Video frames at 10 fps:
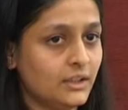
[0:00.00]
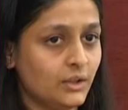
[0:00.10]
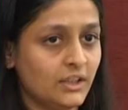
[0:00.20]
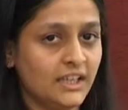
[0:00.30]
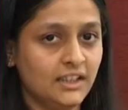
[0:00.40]

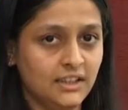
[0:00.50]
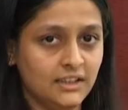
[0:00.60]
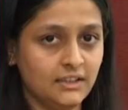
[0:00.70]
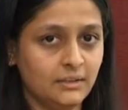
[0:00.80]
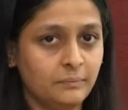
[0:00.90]

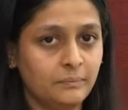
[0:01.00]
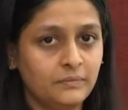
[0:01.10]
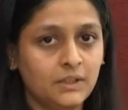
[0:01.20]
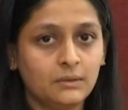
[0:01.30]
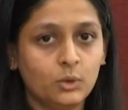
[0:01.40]
concatenated.
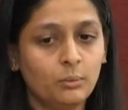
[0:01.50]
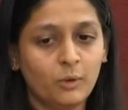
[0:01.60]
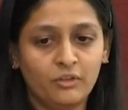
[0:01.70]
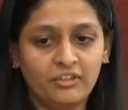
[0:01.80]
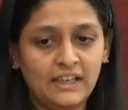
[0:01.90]
The two
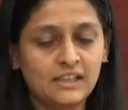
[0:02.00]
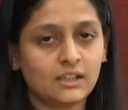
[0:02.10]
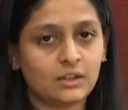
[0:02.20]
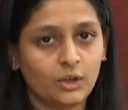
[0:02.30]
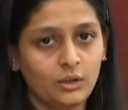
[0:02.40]
files
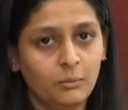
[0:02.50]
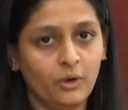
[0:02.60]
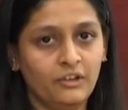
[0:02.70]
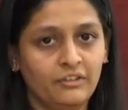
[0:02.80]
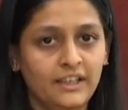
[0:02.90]
are not
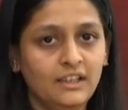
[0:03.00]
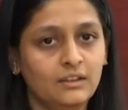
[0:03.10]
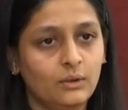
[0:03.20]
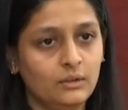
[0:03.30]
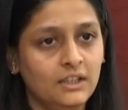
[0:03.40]
modified,
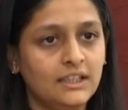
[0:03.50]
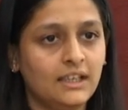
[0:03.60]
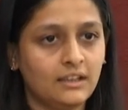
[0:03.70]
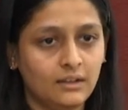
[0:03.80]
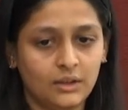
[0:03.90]
only they
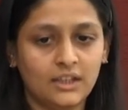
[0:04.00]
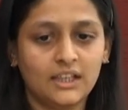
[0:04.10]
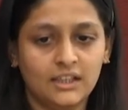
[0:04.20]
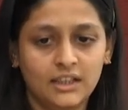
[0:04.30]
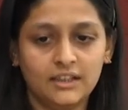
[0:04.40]
are
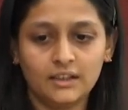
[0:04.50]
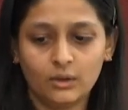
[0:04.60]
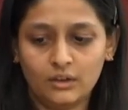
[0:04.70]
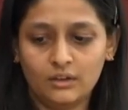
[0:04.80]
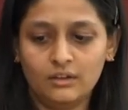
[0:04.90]
concatenated
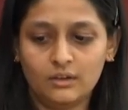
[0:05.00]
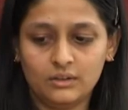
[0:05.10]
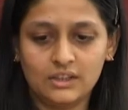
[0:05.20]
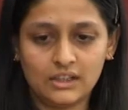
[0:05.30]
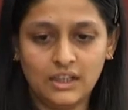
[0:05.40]

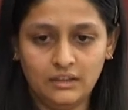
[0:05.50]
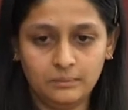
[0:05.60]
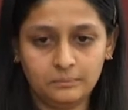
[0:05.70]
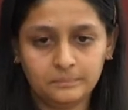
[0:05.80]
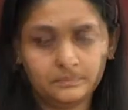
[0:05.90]
on the screen.
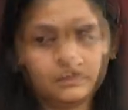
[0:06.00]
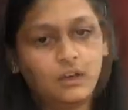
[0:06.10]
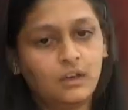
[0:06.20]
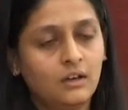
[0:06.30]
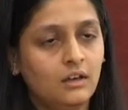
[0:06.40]

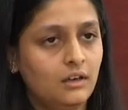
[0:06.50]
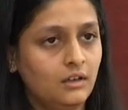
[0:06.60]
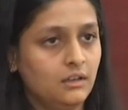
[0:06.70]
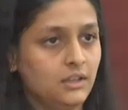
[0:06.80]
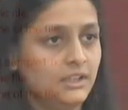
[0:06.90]

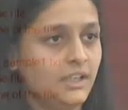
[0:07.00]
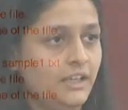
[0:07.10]
Uh, the